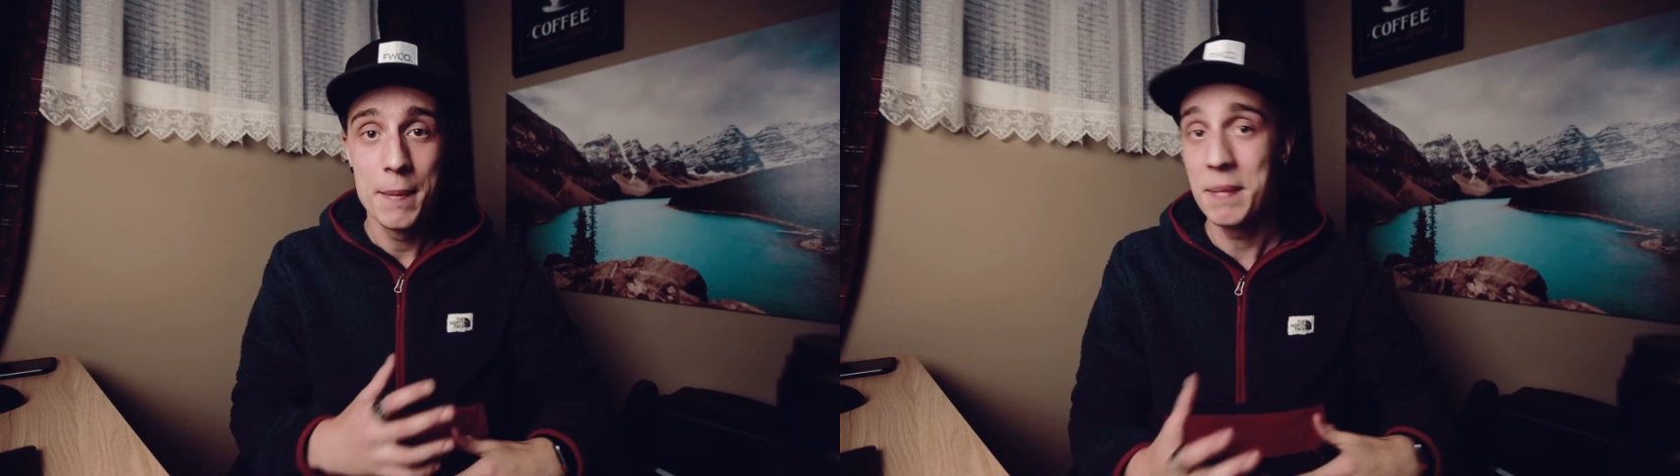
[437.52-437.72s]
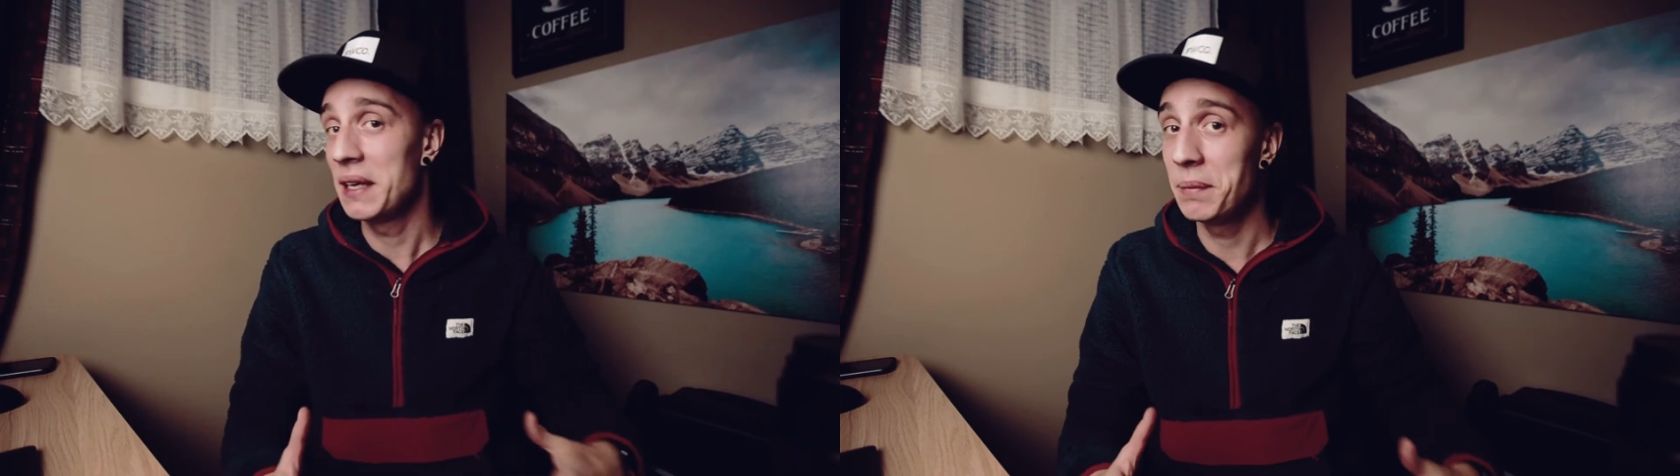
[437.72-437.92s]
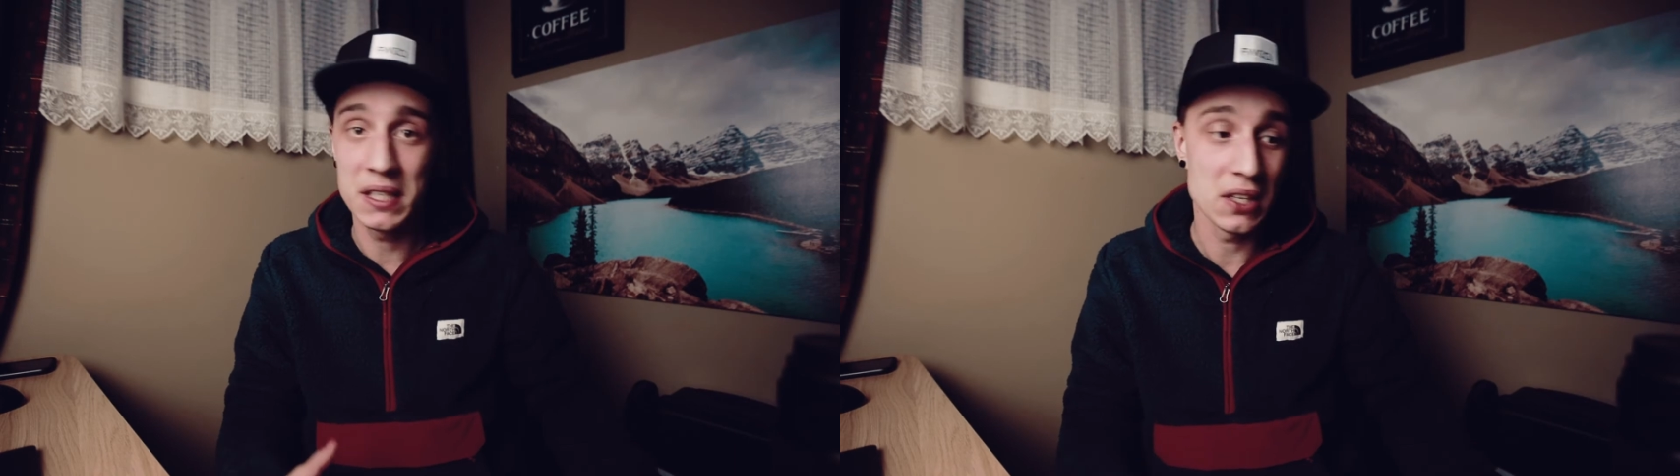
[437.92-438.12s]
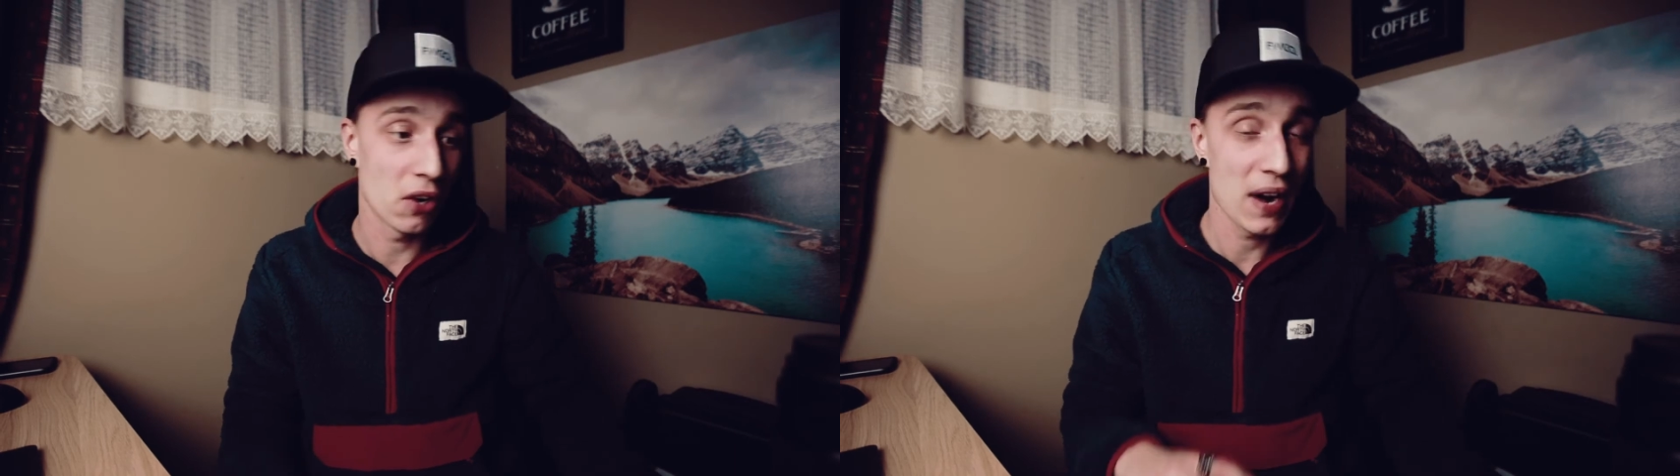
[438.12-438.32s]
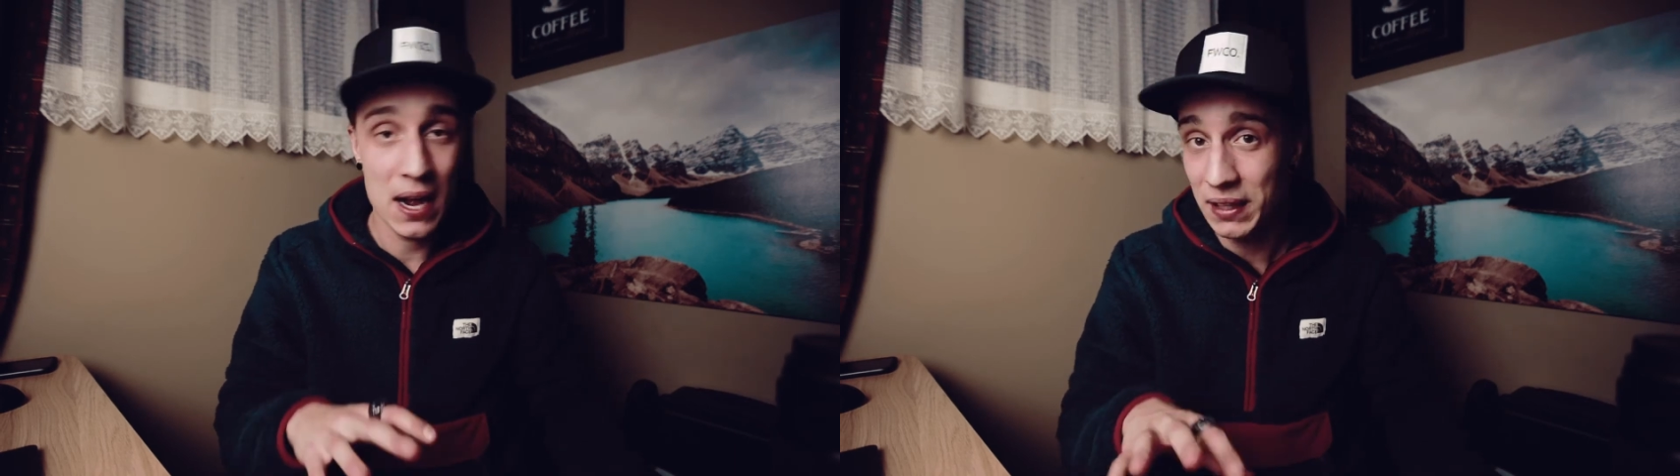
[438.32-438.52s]
maybe
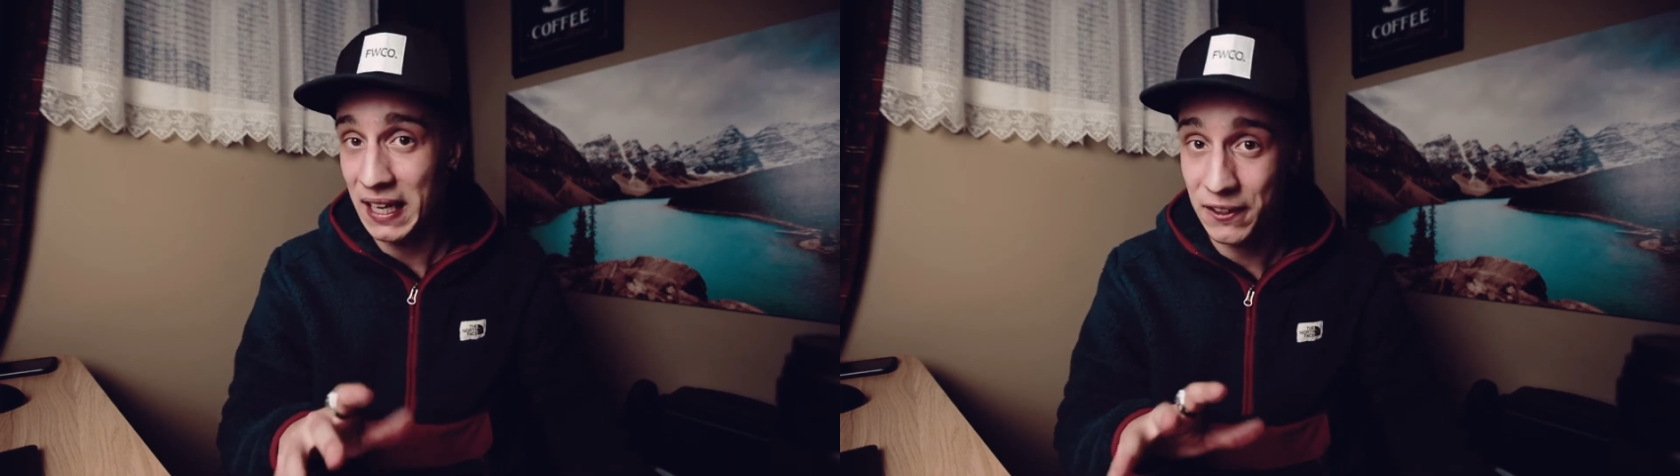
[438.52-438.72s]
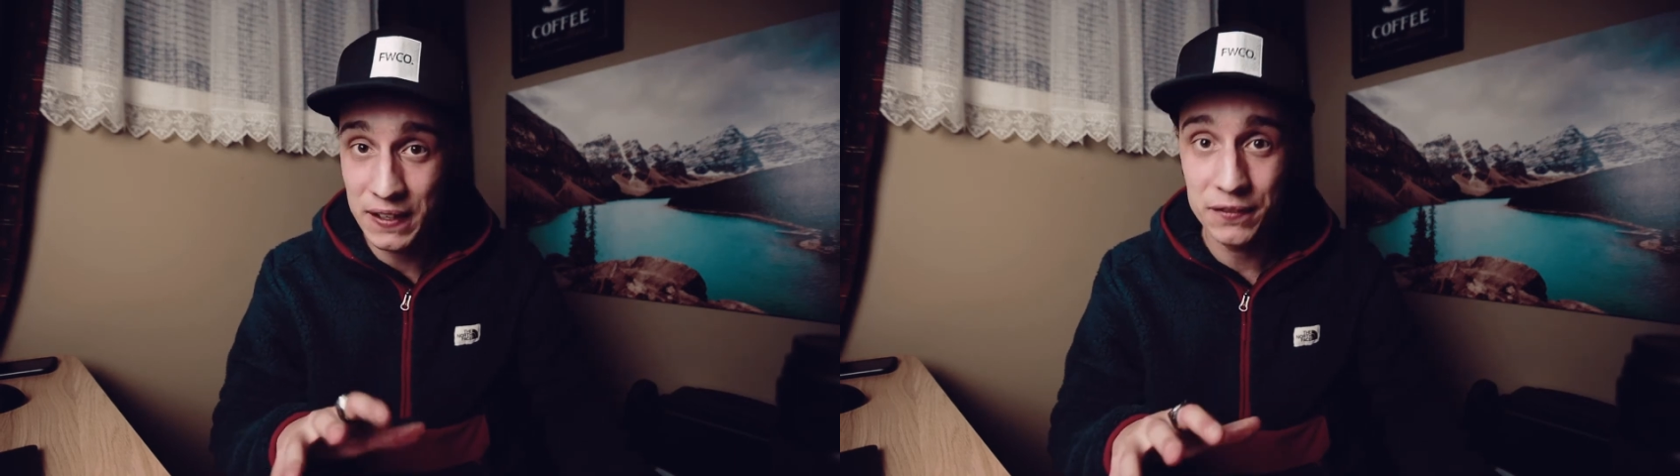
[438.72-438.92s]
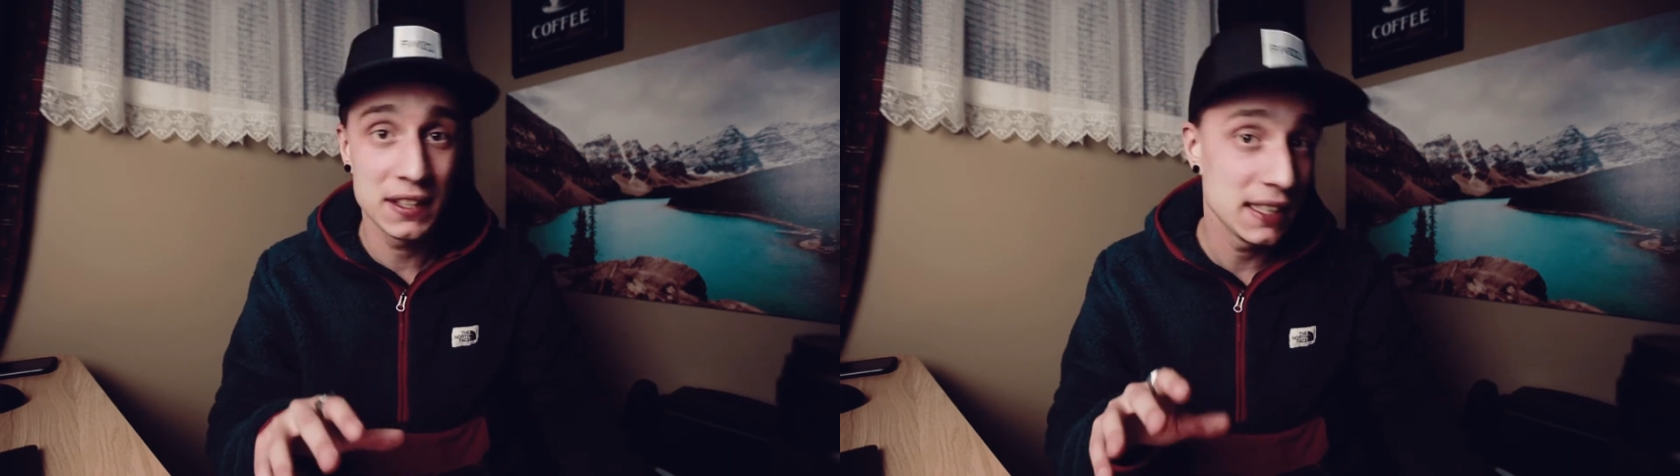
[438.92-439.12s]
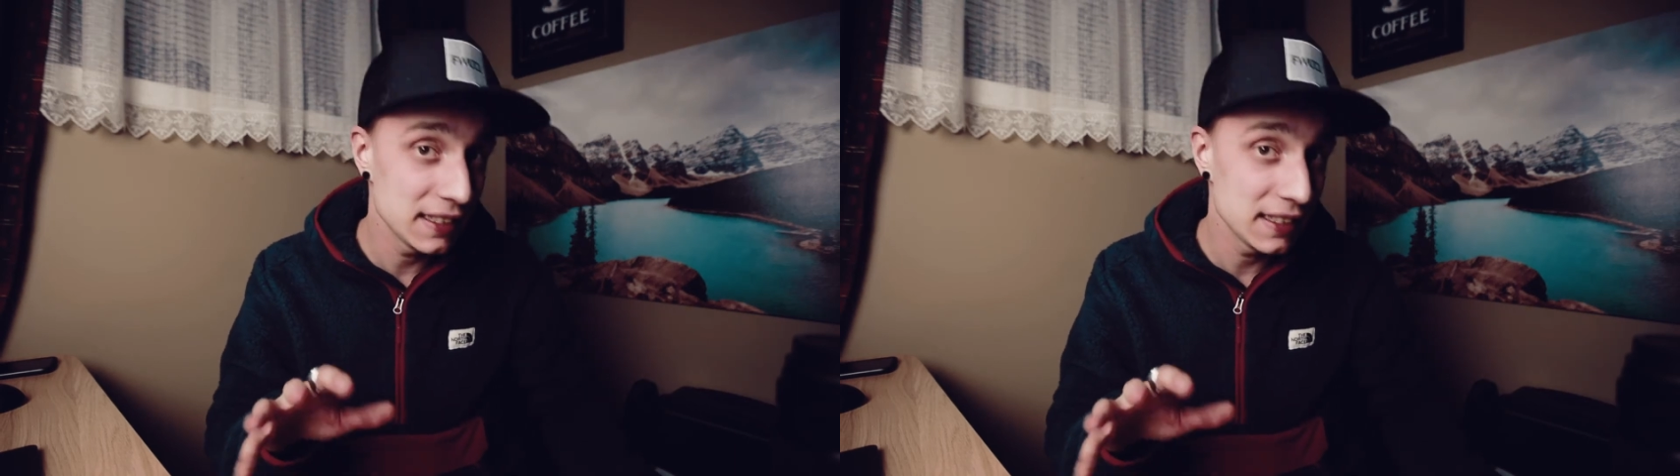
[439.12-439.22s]
around like 50,